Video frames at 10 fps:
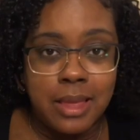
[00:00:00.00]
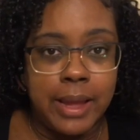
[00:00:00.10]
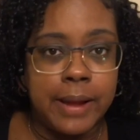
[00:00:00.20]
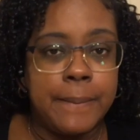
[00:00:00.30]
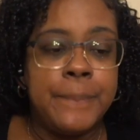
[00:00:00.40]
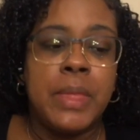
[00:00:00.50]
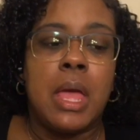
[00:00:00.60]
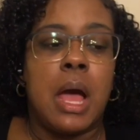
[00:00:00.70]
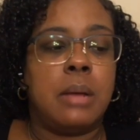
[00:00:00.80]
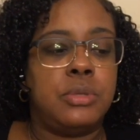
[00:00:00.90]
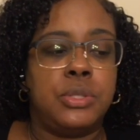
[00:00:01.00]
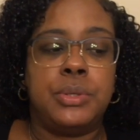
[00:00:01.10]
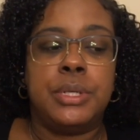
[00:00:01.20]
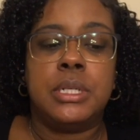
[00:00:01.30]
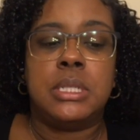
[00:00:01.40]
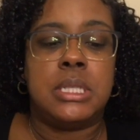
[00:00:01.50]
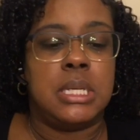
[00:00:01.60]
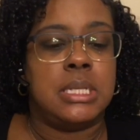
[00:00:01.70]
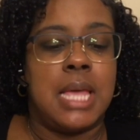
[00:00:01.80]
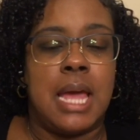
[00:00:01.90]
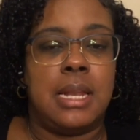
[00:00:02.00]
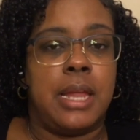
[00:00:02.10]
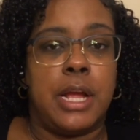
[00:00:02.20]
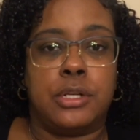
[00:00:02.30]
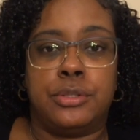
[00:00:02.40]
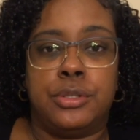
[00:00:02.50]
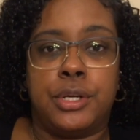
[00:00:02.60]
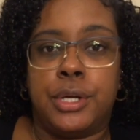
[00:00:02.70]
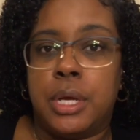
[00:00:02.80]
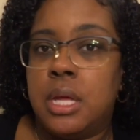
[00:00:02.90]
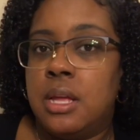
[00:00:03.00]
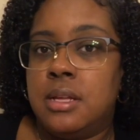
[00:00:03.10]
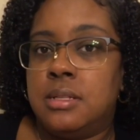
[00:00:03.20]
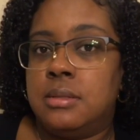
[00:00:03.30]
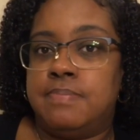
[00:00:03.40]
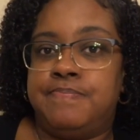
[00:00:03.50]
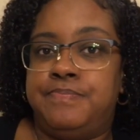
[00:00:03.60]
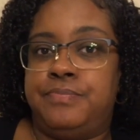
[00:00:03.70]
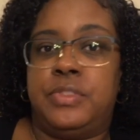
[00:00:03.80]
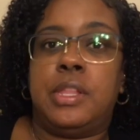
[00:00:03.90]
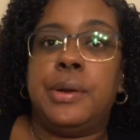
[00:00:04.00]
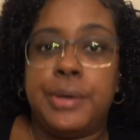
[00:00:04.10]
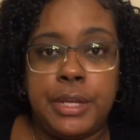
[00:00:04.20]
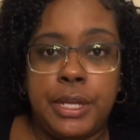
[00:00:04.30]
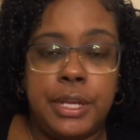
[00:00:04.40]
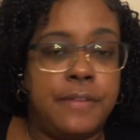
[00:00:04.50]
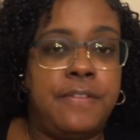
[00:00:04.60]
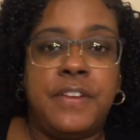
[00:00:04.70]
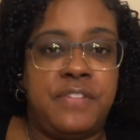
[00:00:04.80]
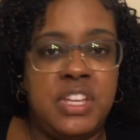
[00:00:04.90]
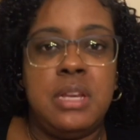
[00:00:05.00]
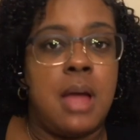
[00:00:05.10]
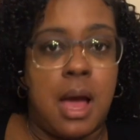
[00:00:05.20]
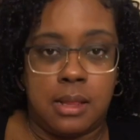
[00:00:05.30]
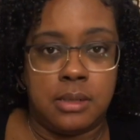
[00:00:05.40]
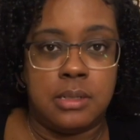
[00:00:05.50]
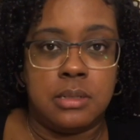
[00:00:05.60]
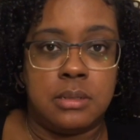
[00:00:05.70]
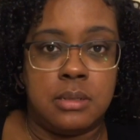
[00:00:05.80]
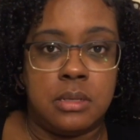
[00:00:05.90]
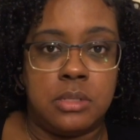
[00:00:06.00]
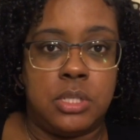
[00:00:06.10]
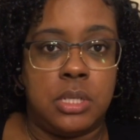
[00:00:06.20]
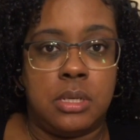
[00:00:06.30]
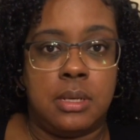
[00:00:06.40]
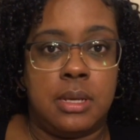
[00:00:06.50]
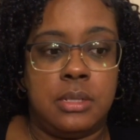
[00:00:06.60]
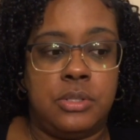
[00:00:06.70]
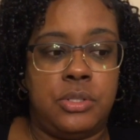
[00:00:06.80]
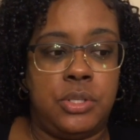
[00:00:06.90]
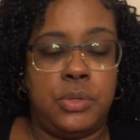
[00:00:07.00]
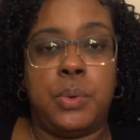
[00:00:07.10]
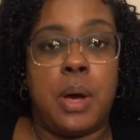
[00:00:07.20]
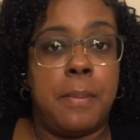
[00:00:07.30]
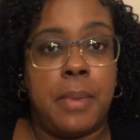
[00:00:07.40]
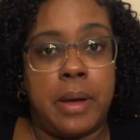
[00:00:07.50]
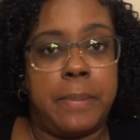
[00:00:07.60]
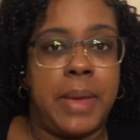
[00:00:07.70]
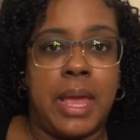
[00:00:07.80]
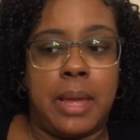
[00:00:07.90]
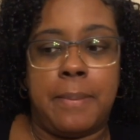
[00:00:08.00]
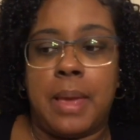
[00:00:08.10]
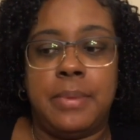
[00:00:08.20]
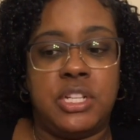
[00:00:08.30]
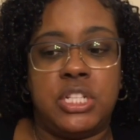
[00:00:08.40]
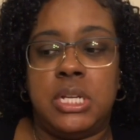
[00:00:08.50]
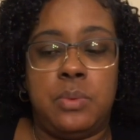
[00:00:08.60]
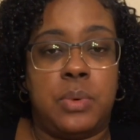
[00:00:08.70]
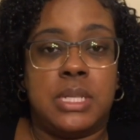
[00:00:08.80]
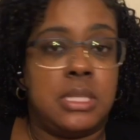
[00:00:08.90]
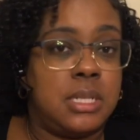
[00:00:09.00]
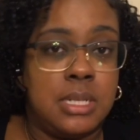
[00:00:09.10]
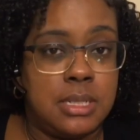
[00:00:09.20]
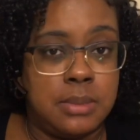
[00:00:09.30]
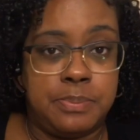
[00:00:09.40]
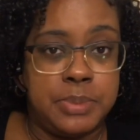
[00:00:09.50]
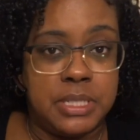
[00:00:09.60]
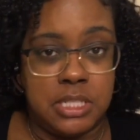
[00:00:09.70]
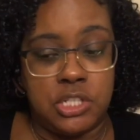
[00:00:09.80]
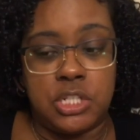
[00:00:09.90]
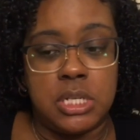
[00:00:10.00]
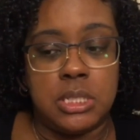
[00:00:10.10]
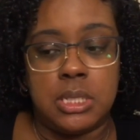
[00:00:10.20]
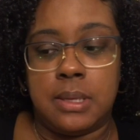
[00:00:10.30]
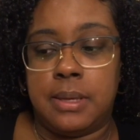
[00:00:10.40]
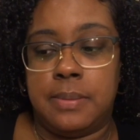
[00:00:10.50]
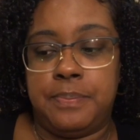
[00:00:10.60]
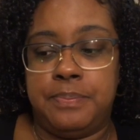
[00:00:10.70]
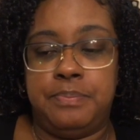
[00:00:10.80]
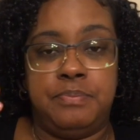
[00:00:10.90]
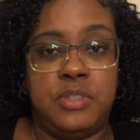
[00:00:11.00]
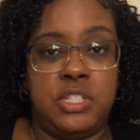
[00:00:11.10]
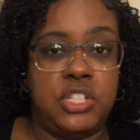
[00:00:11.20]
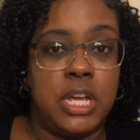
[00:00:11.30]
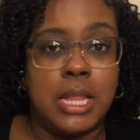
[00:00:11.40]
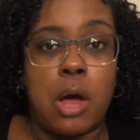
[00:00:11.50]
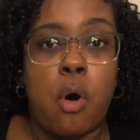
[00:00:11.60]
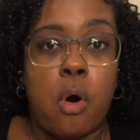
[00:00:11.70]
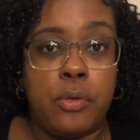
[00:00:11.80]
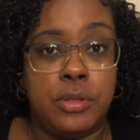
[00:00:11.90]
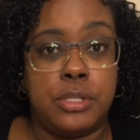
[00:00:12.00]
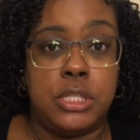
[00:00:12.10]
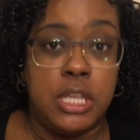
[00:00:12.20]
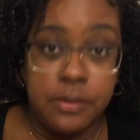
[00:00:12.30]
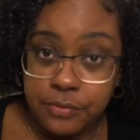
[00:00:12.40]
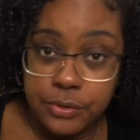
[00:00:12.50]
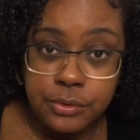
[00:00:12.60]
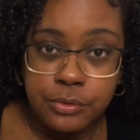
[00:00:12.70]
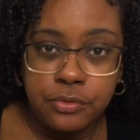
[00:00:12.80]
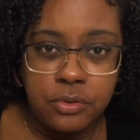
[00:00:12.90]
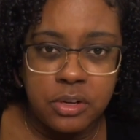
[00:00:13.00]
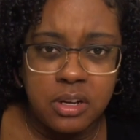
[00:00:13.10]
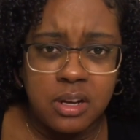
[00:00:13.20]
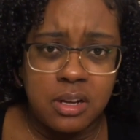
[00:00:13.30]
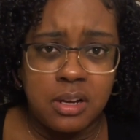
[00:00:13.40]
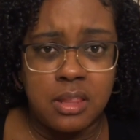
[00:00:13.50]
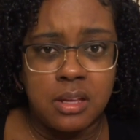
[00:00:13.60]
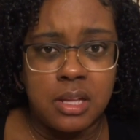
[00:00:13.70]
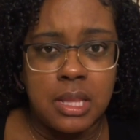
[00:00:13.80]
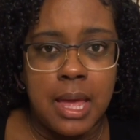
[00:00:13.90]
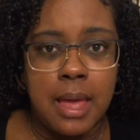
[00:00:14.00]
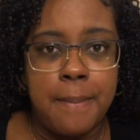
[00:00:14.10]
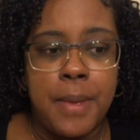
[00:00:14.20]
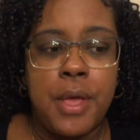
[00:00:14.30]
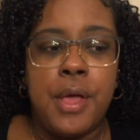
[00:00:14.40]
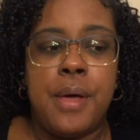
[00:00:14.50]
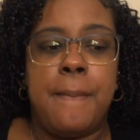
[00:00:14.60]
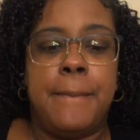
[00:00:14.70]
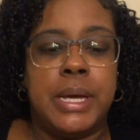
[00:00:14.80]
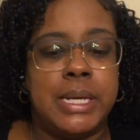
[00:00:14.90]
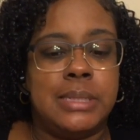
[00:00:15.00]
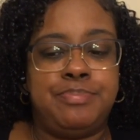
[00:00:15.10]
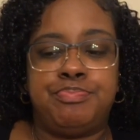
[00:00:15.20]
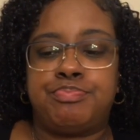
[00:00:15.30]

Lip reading: there, I'm sure sis had an extra $30 to $50 to do a mukbang. Maybe she wasn't in a position to shell out all the seafood for another collab, but